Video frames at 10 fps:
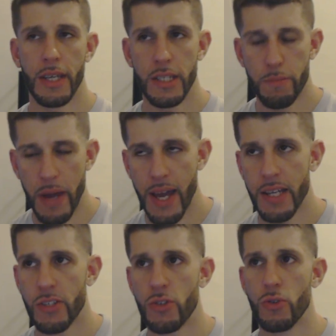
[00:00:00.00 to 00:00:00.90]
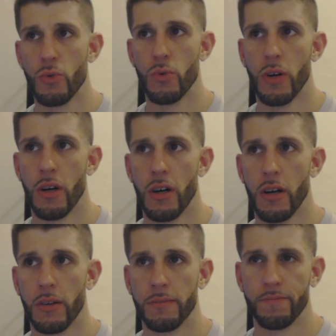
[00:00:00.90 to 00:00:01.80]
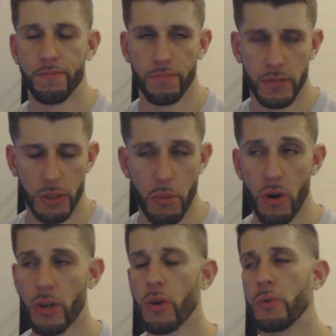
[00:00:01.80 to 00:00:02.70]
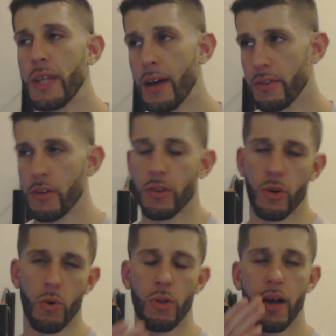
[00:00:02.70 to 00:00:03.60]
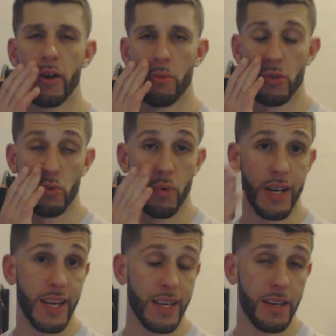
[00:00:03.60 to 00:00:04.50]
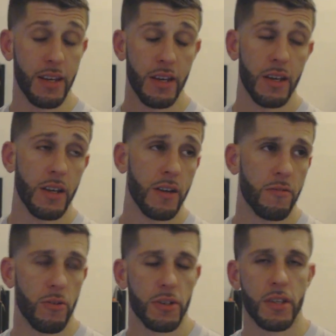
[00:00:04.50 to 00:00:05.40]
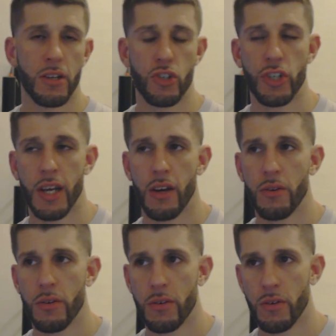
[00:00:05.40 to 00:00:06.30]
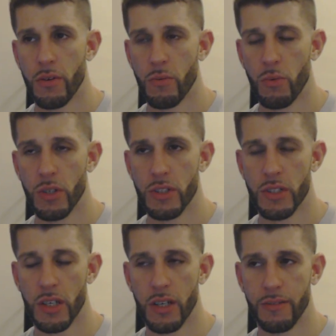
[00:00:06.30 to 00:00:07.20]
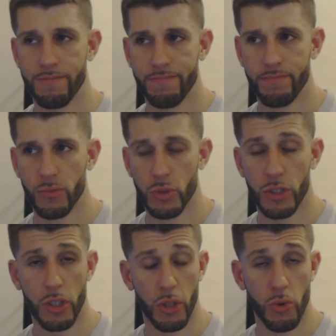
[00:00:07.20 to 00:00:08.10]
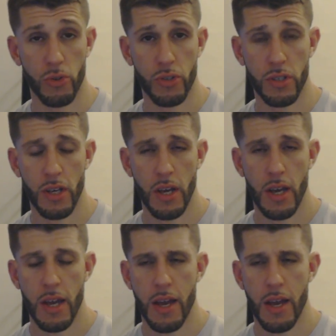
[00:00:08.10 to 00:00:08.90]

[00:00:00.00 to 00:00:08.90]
nice pass to DeMarco down near the goal line, almost went in for a touchdown. Was close.